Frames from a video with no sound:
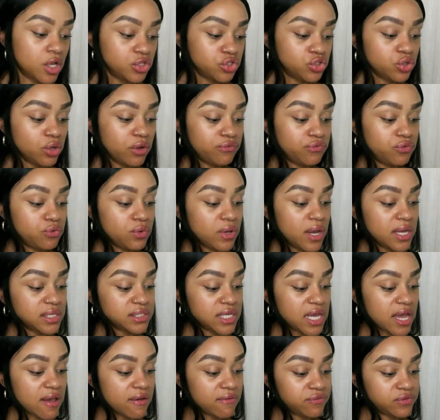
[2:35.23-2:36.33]
So if you guys
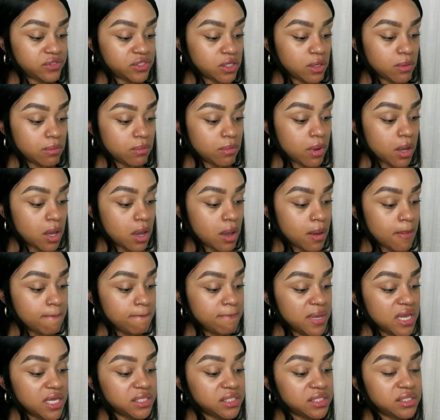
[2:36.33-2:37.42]
have some
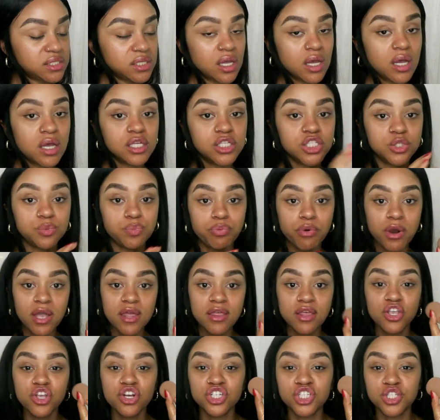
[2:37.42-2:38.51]
mist,
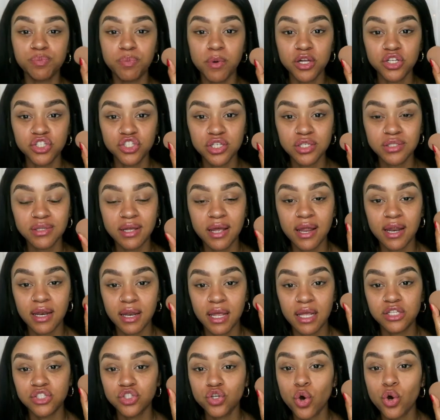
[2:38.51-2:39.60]
spray your sponges
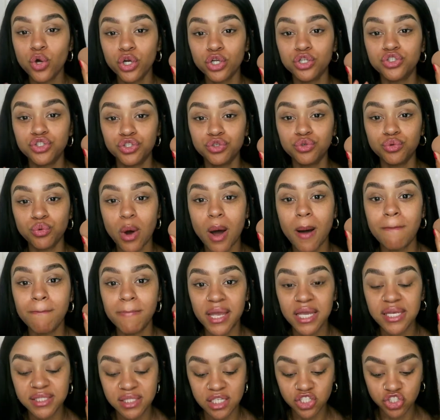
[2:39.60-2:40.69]
and it's going to do
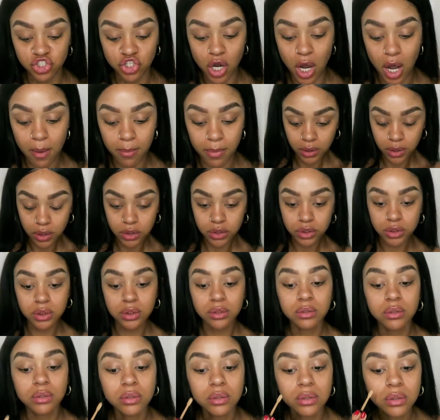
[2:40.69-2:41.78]
amazing job.
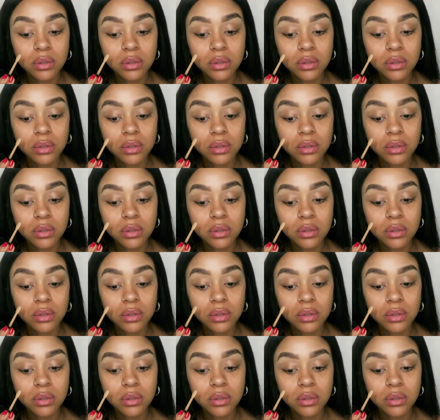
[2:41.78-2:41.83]
Foundation